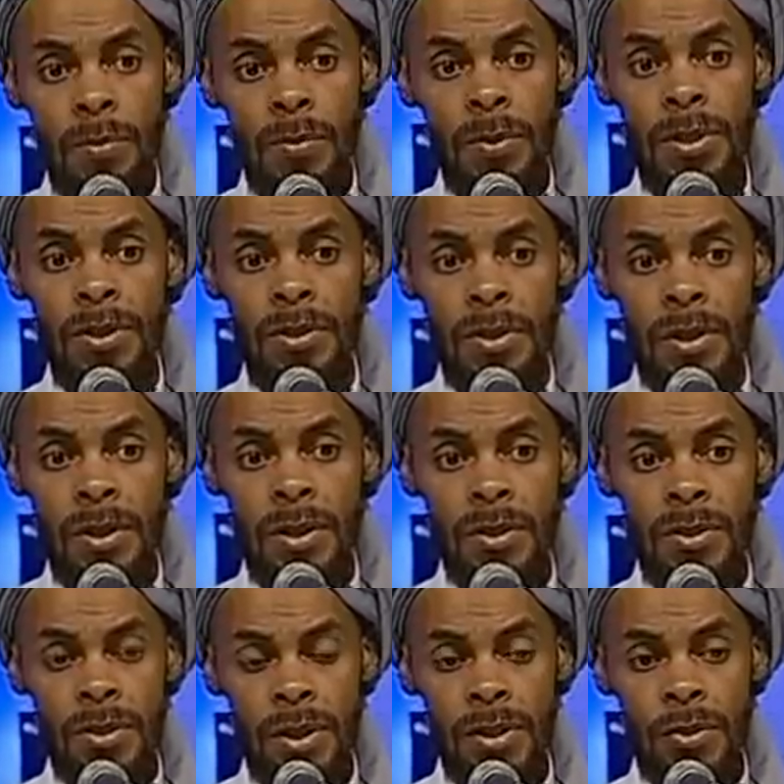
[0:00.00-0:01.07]
You can please
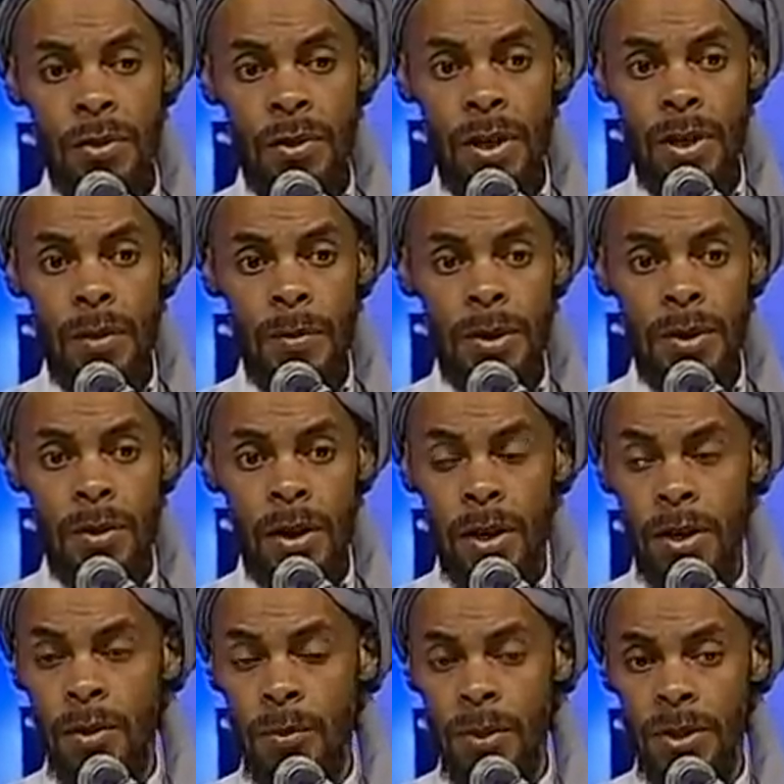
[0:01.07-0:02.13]
uh, state your name and
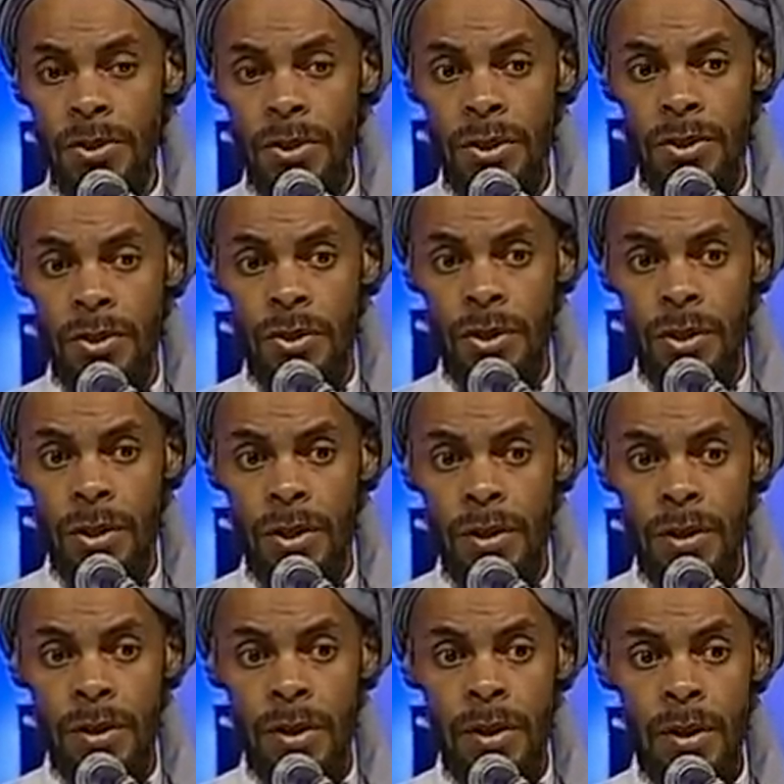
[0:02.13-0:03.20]
your occupation,
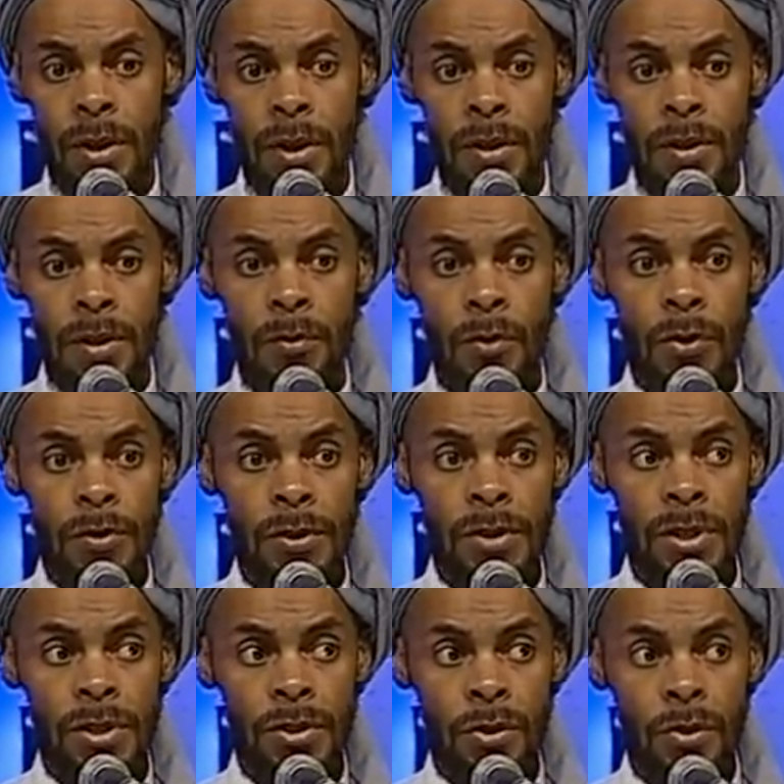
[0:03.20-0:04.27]
inshallah that
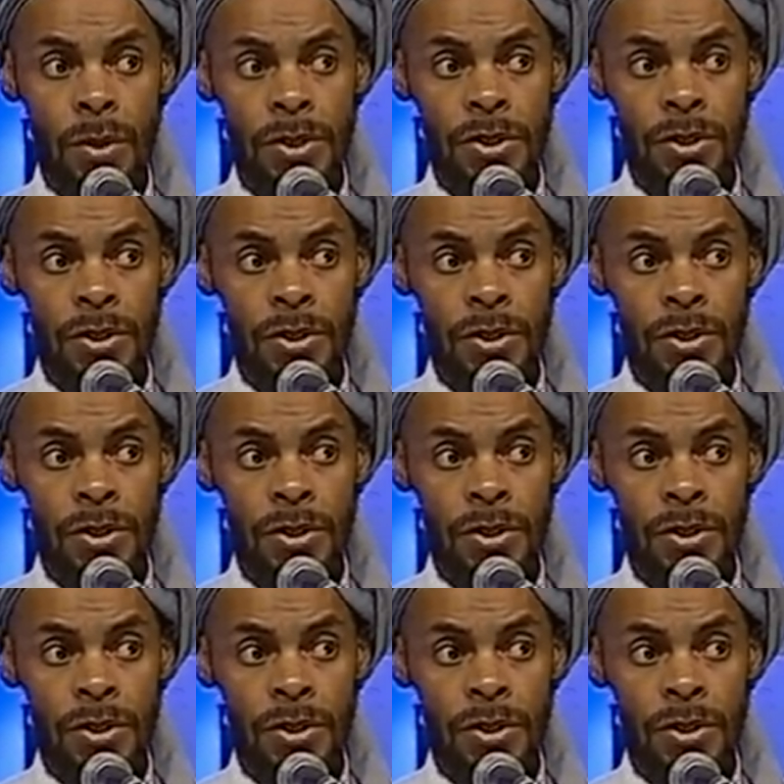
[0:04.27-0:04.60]
briefly state your